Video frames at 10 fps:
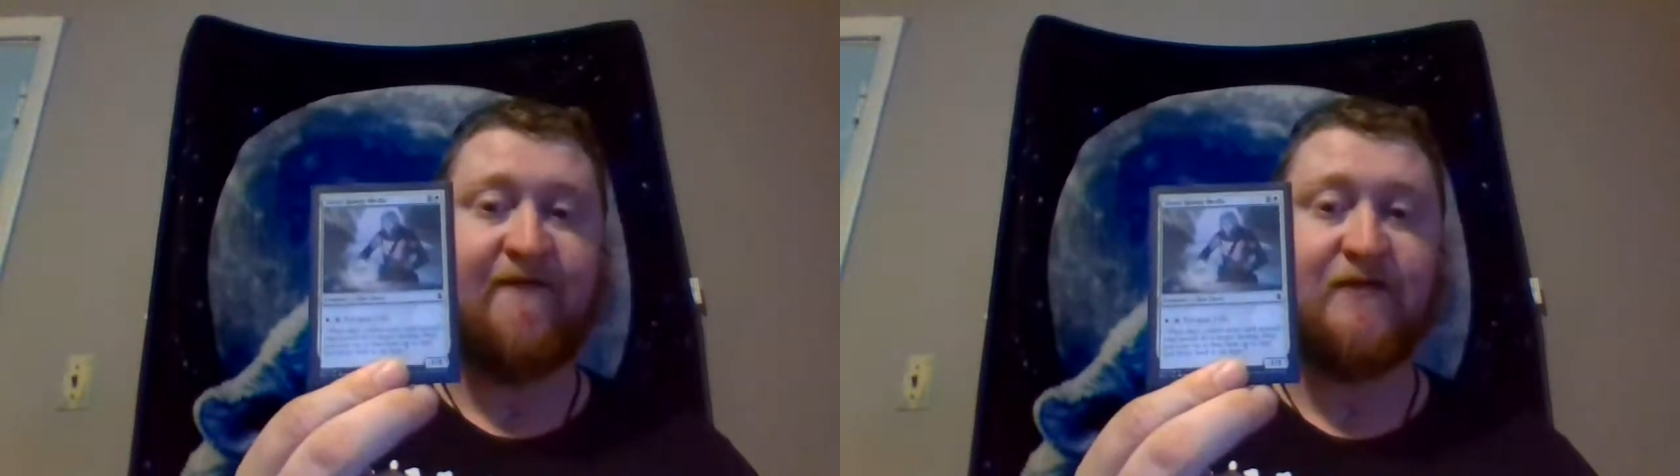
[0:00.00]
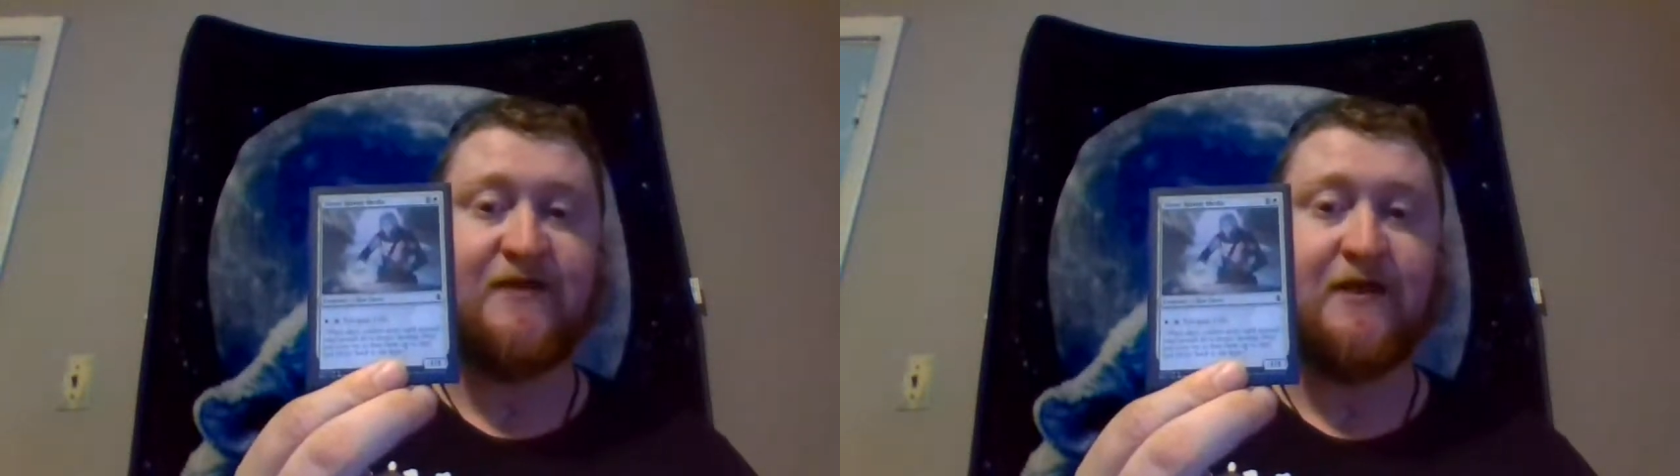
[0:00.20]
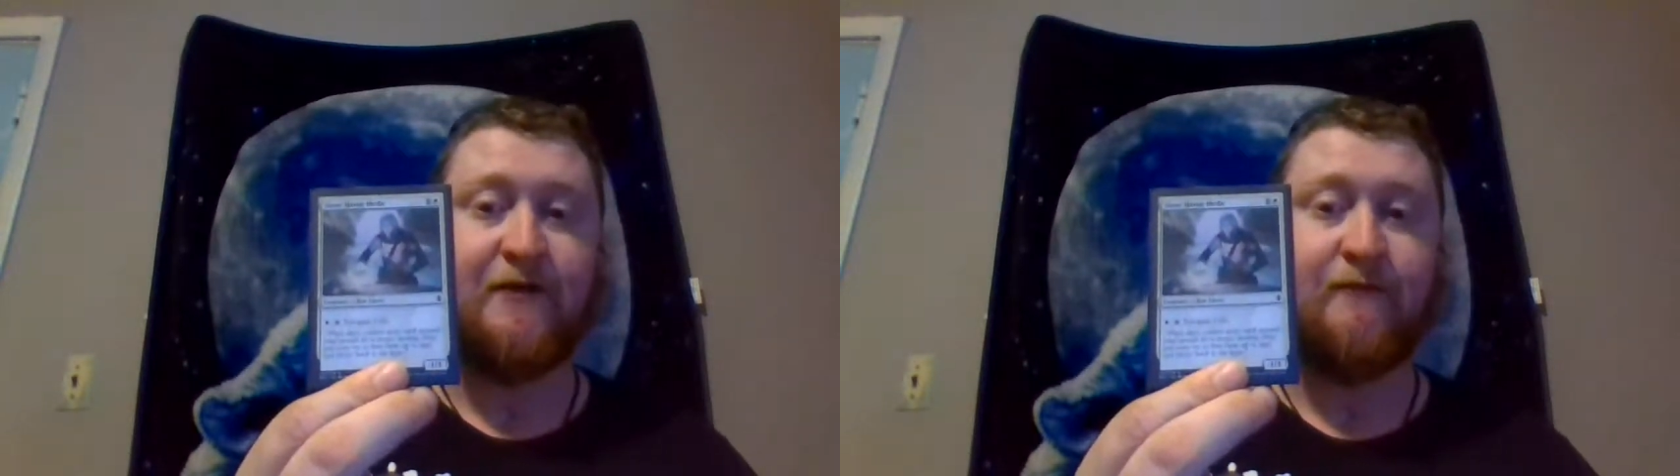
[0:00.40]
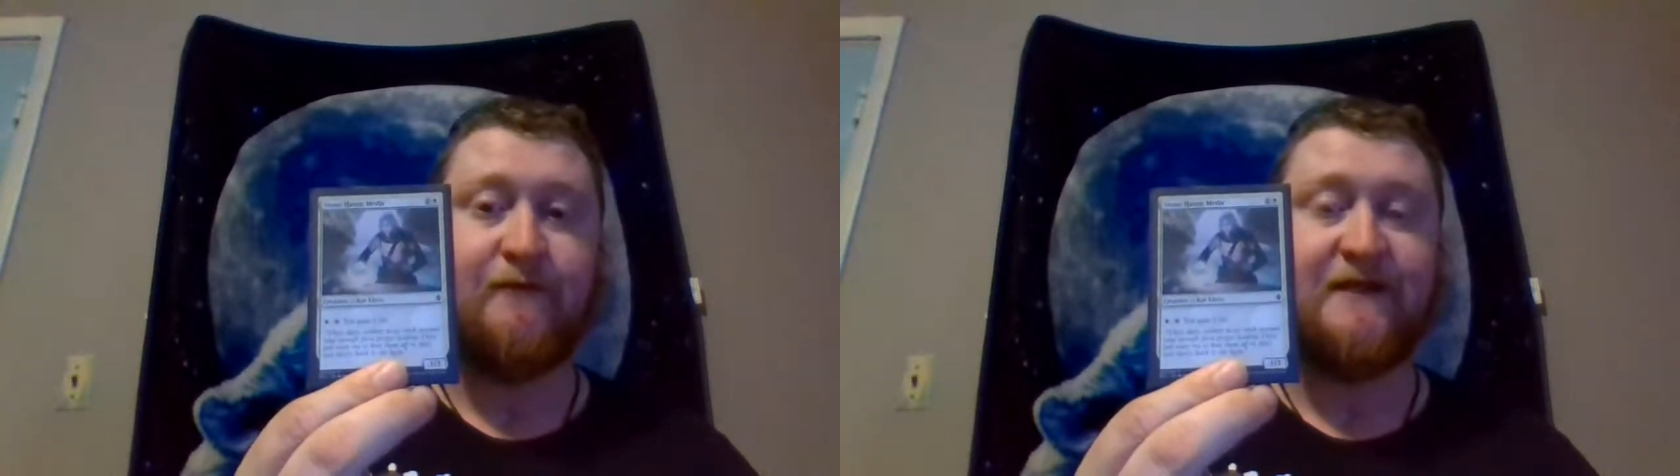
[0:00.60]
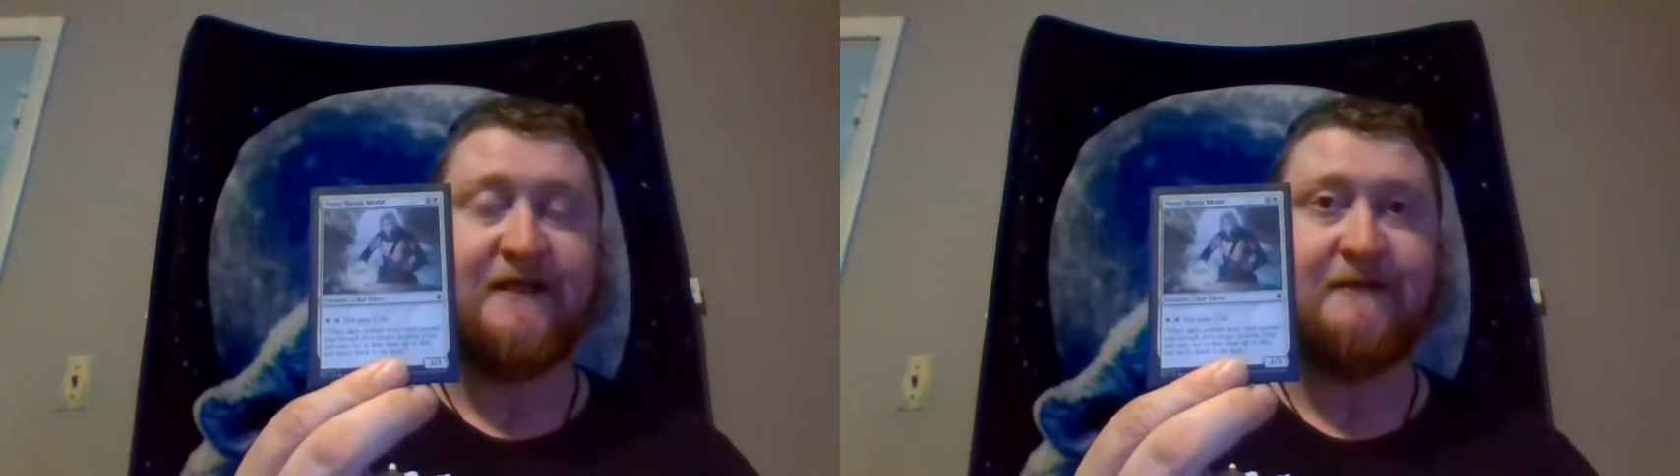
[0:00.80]
for 2
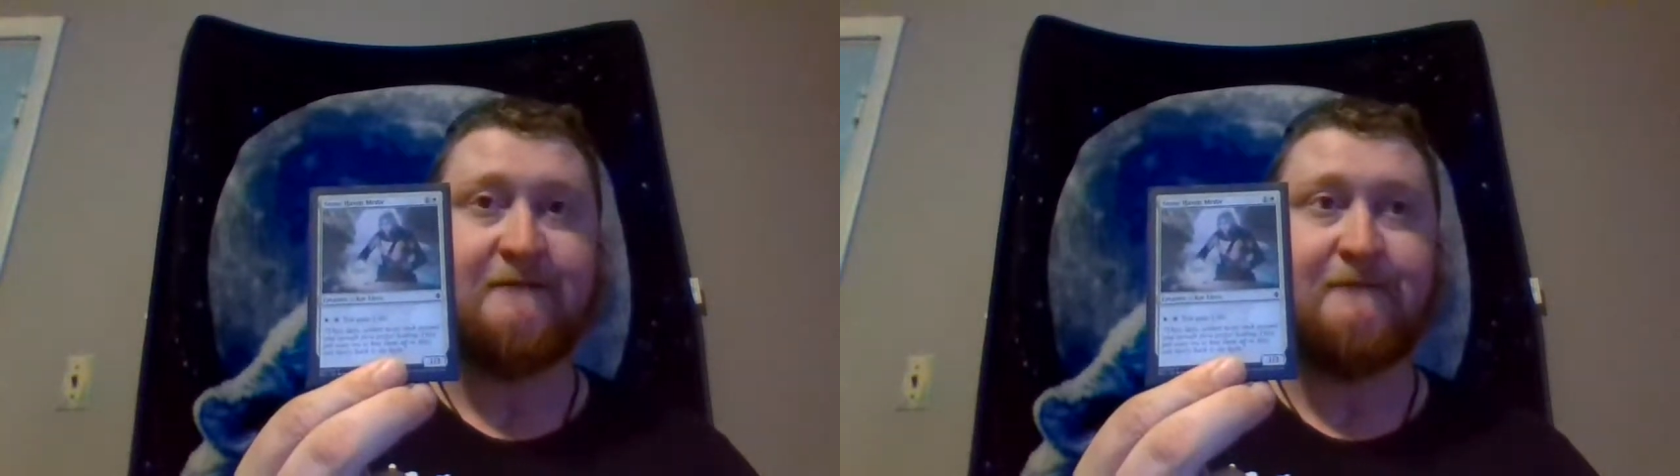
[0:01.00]
that says